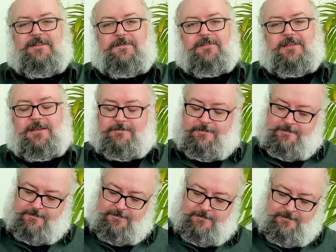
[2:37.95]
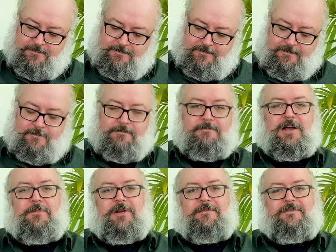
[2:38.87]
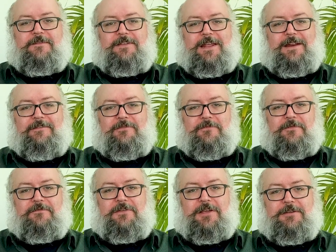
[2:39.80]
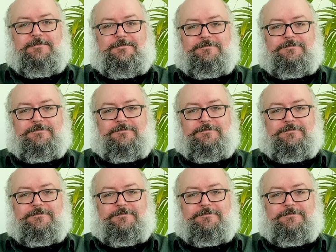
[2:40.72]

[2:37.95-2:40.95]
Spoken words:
of everything, Balblair 15 is the one for you.